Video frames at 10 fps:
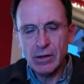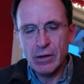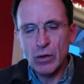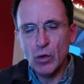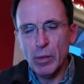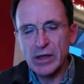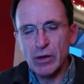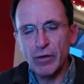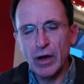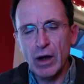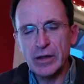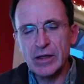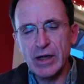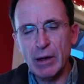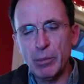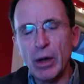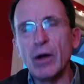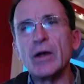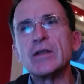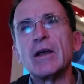called myself an artisan
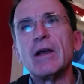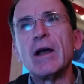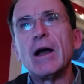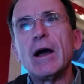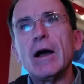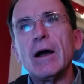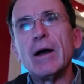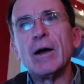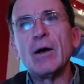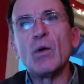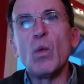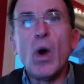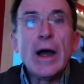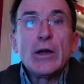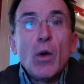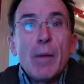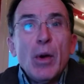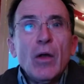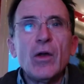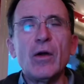poet, why do I
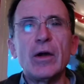bother?